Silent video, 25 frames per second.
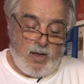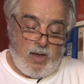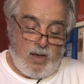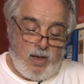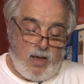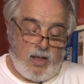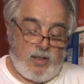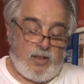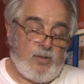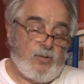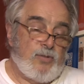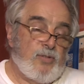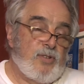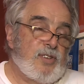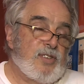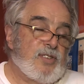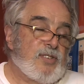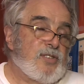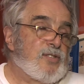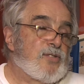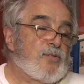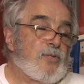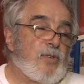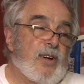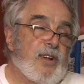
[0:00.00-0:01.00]
And the reason
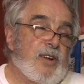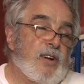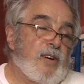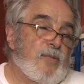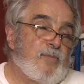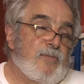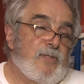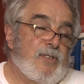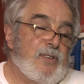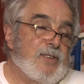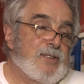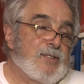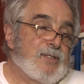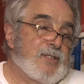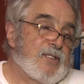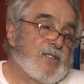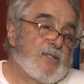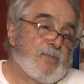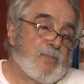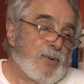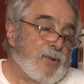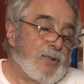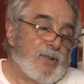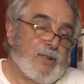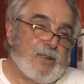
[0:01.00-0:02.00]
is quite obvious. It's
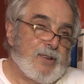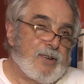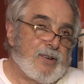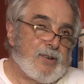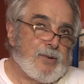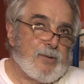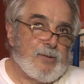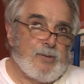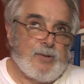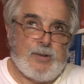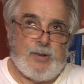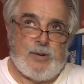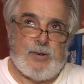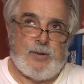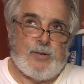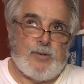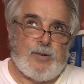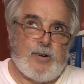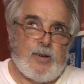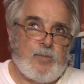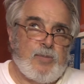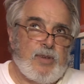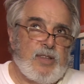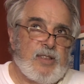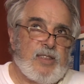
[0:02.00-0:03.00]
political,
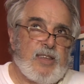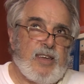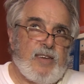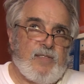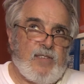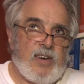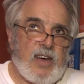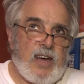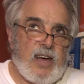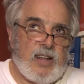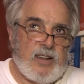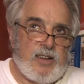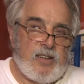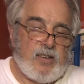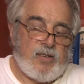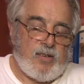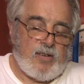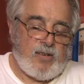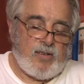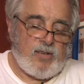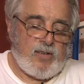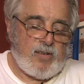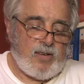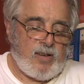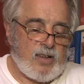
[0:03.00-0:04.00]
I mean, they've had
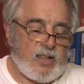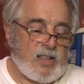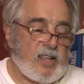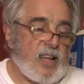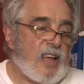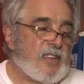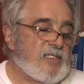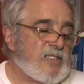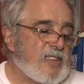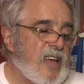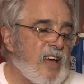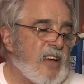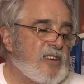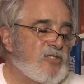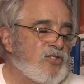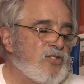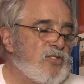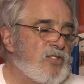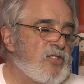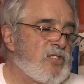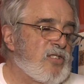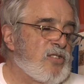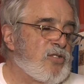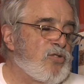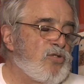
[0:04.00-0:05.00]
a class action
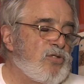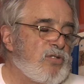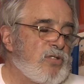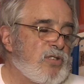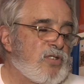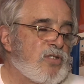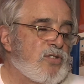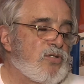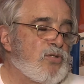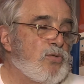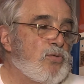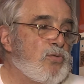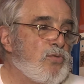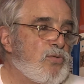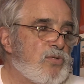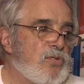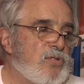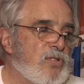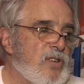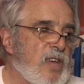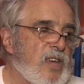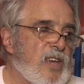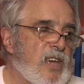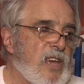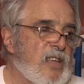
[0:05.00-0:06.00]
suit
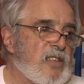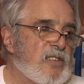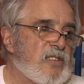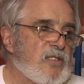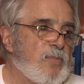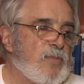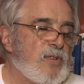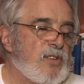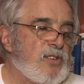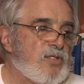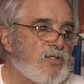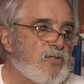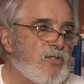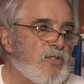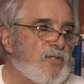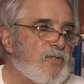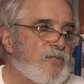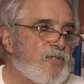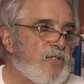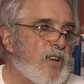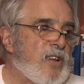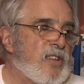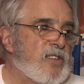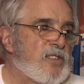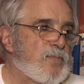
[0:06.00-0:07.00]
against the Ministry of
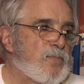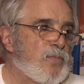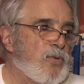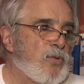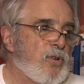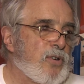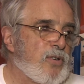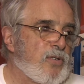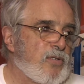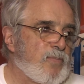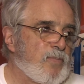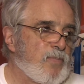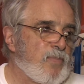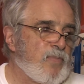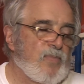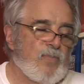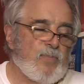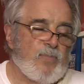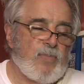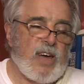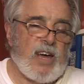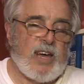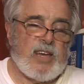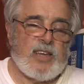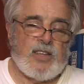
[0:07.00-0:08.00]
Transport
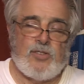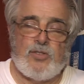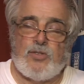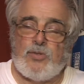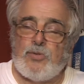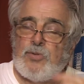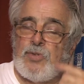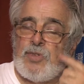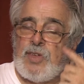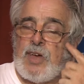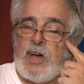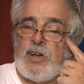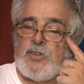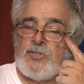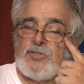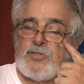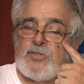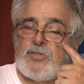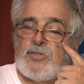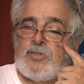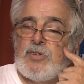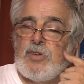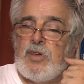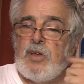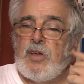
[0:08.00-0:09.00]
back in 2000
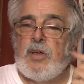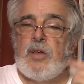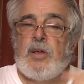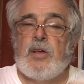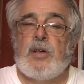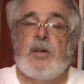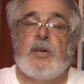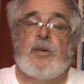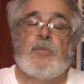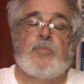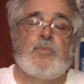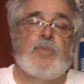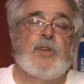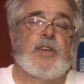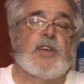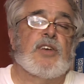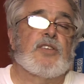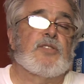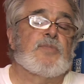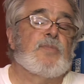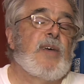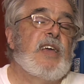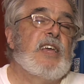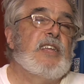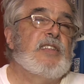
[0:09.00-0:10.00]

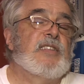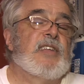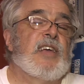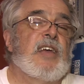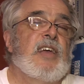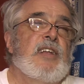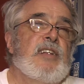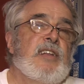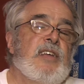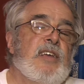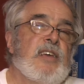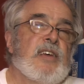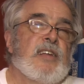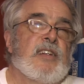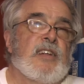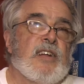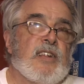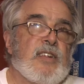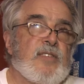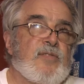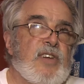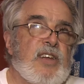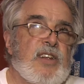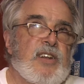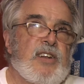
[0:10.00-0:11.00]
because maintaining an
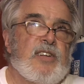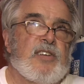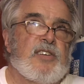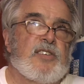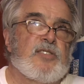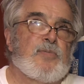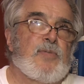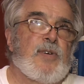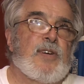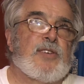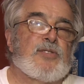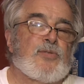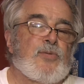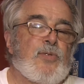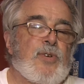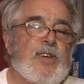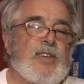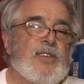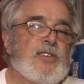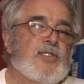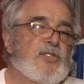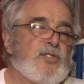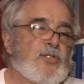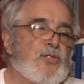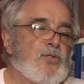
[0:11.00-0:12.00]
elevated expressway
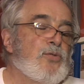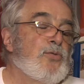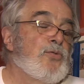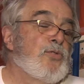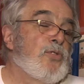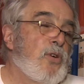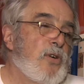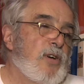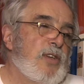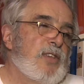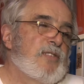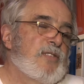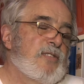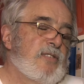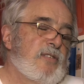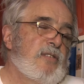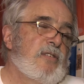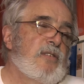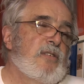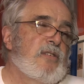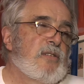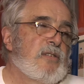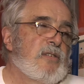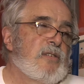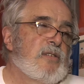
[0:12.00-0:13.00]
is too noisy,
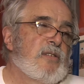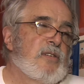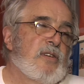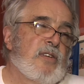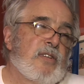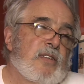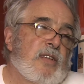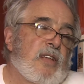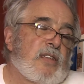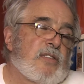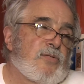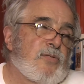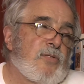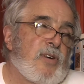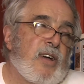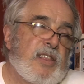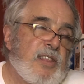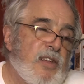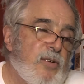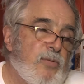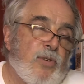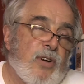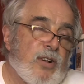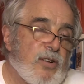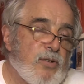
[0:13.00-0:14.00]
and that's why they
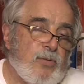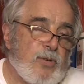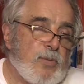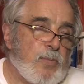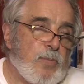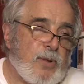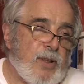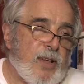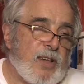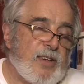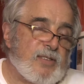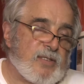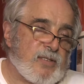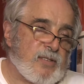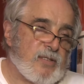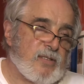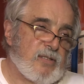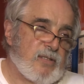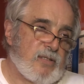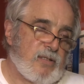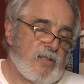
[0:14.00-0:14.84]
want to replace it.